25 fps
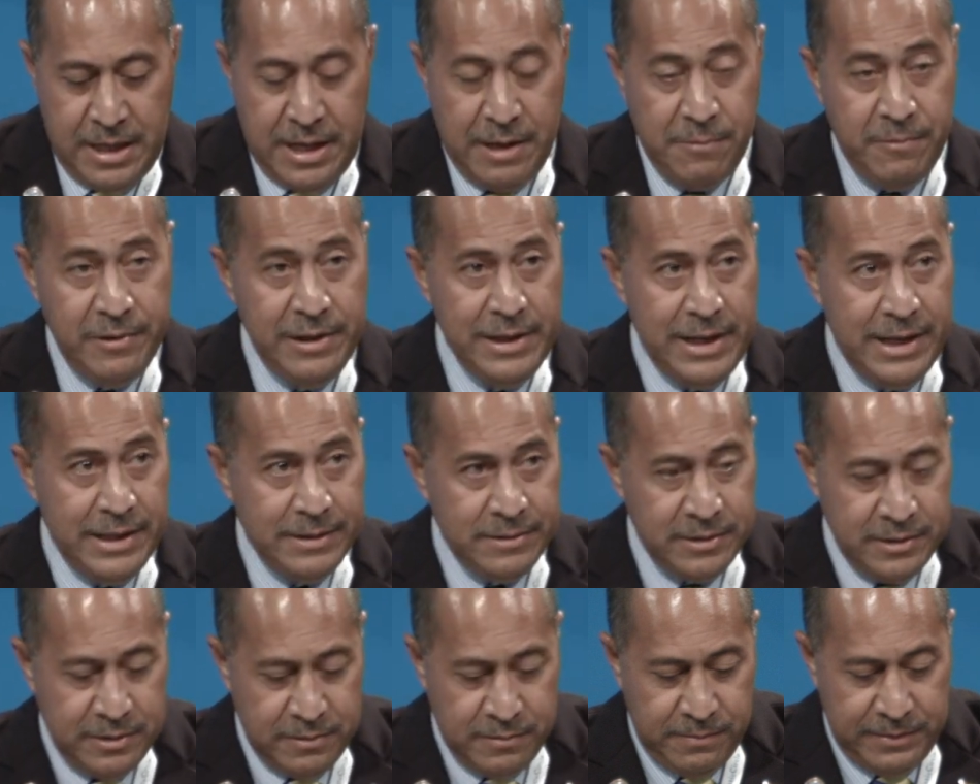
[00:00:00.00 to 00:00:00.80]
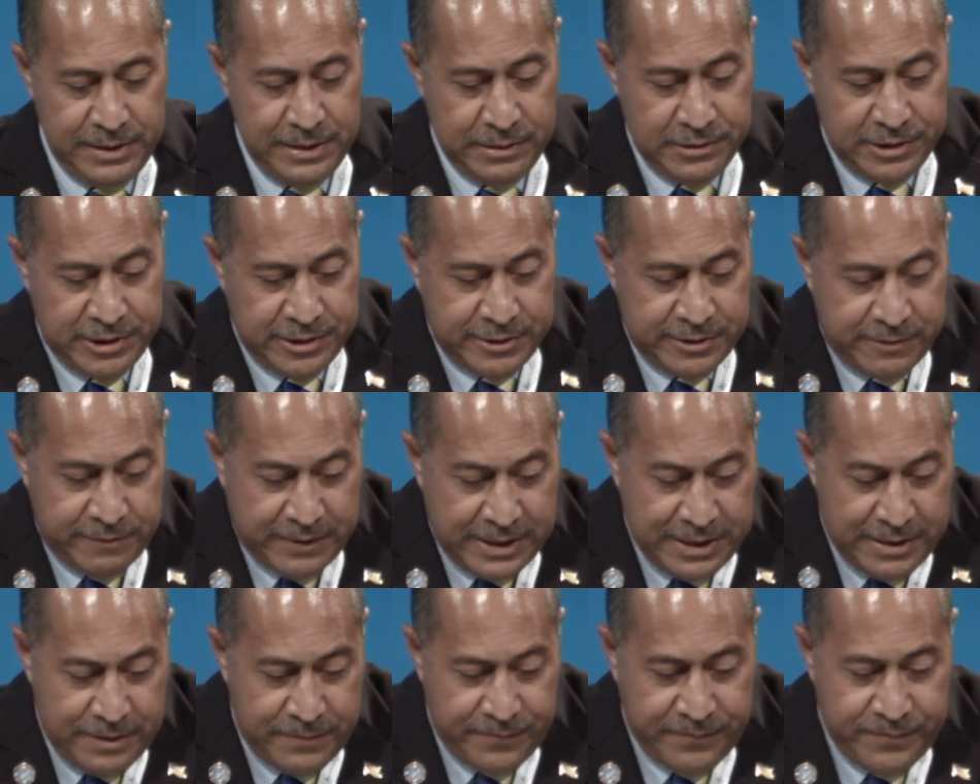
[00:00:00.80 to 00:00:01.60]
I would like to
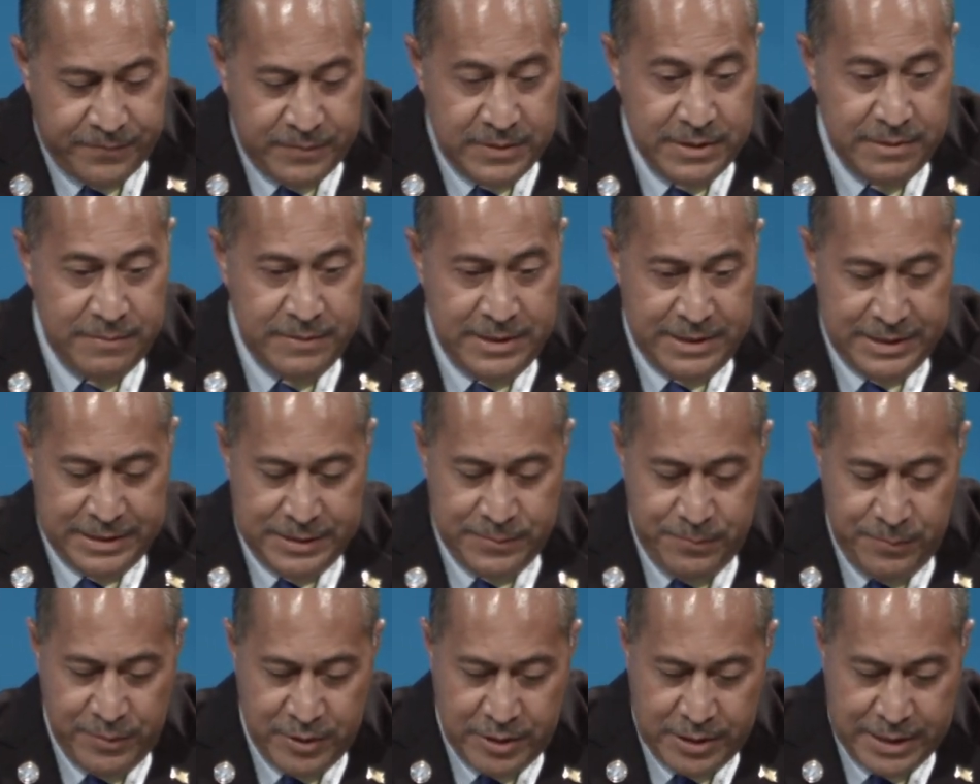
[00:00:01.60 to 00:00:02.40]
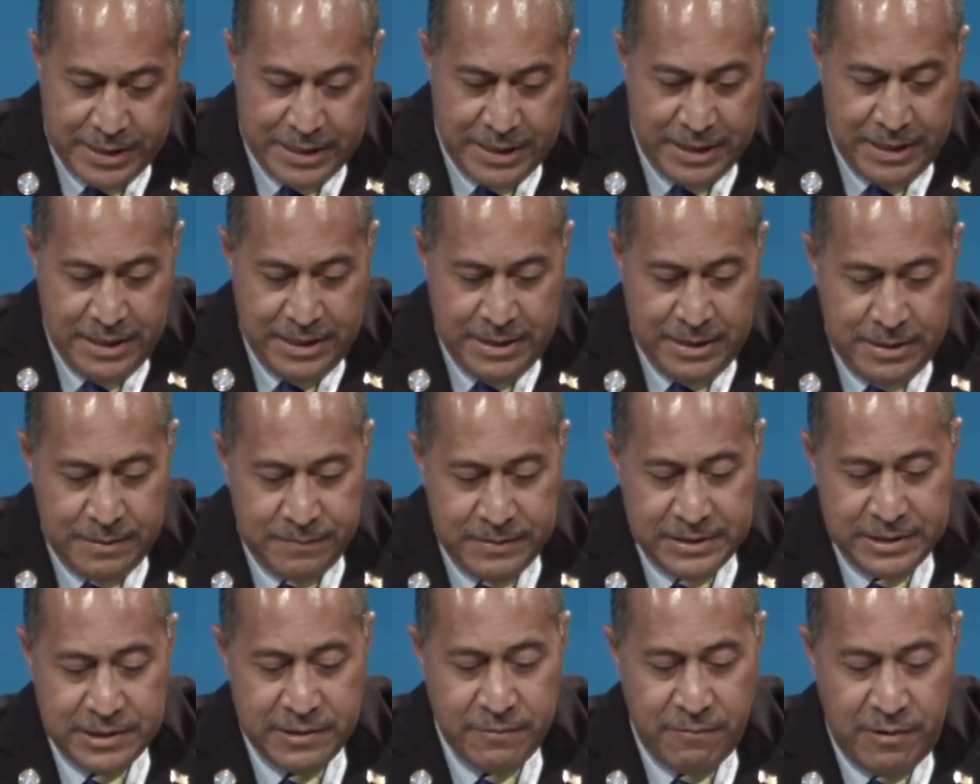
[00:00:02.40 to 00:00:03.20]
illustrate this by
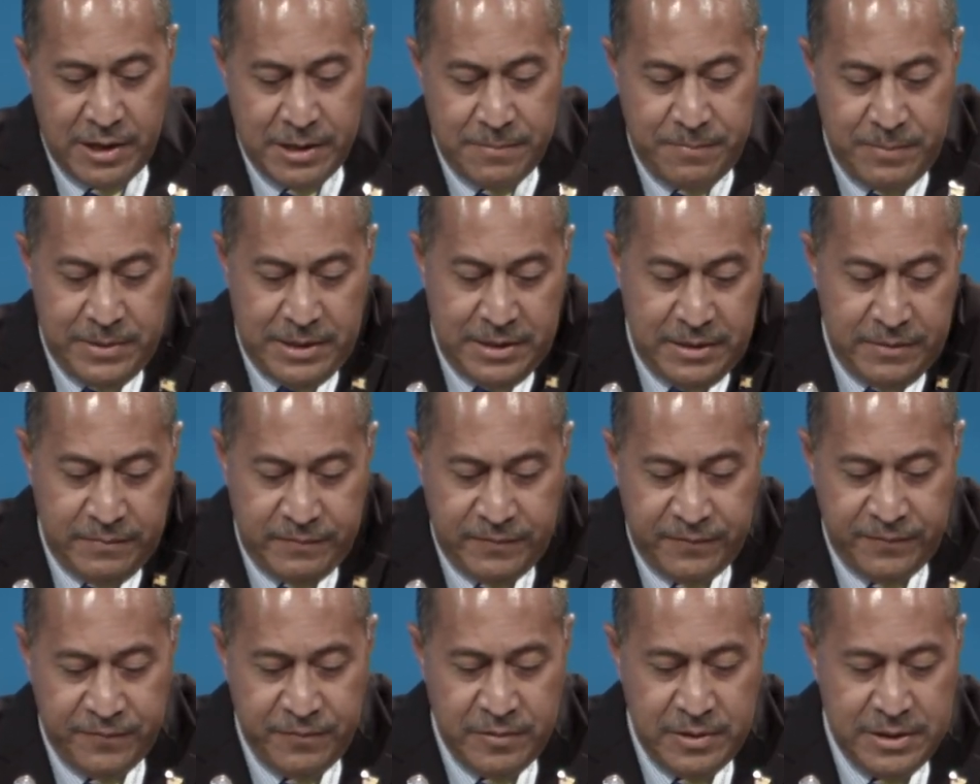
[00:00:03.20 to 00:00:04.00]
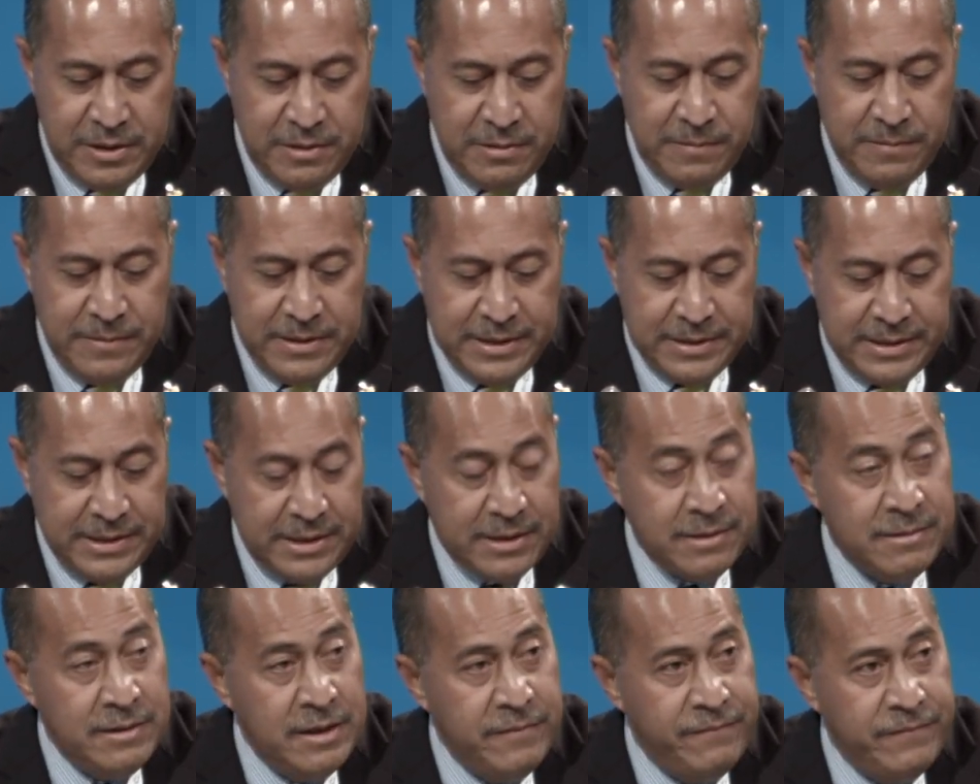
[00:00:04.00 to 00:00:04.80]
describing for you the
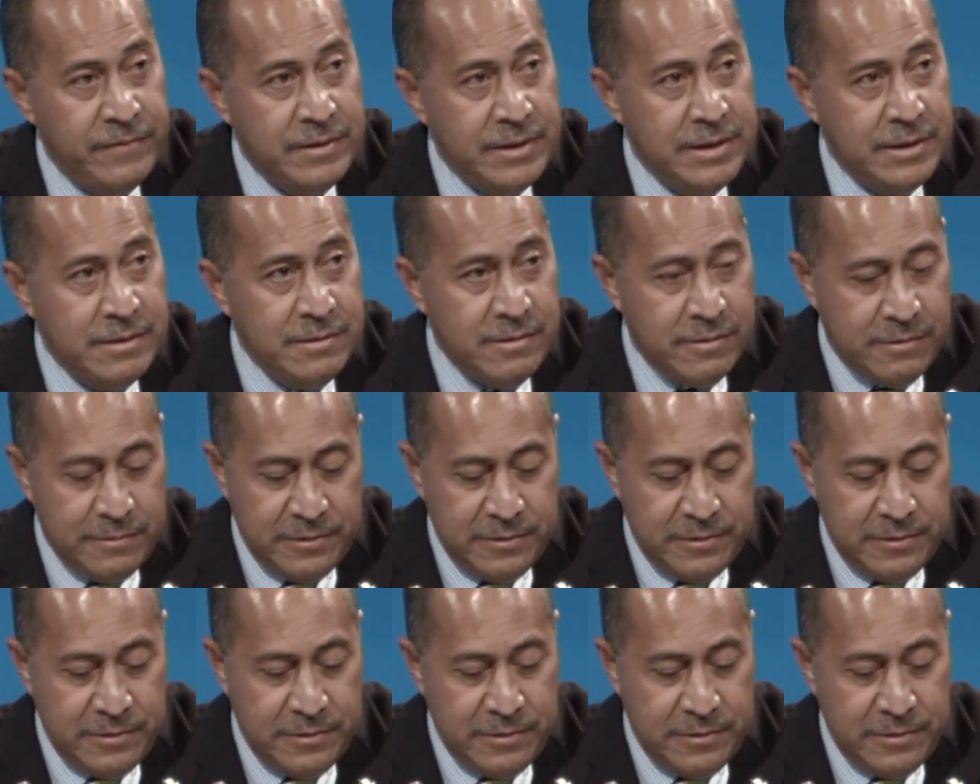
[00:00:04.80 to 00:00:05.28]
significant